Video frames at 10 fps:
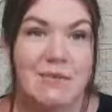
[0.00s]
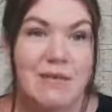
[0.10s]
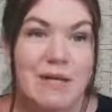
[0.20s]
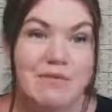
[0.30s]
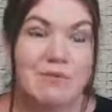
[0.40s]

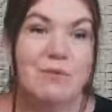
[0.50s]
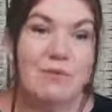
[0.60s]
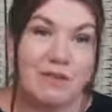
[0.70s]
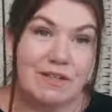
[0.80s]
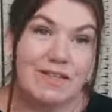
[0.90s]
we have to
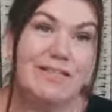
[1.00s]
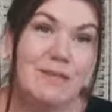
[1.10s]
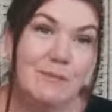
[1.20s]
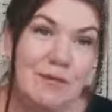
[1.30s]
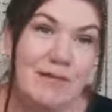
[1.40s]
move on a
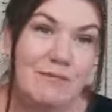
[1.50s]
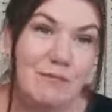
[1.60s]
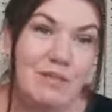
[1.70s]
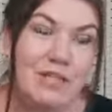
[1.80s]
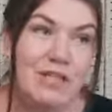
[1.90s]
deeper level,
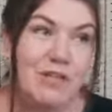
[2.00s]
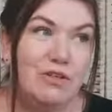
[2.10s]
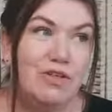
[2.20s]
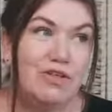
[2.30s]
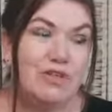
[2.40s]
which is
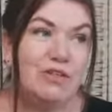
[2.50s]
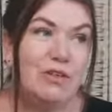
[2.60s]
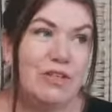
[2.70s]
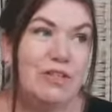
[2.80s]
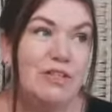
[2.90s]
not just
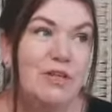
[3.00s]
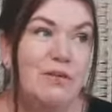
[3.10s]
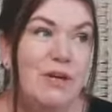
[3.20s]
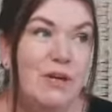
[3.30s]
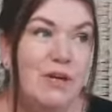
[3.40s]
trying to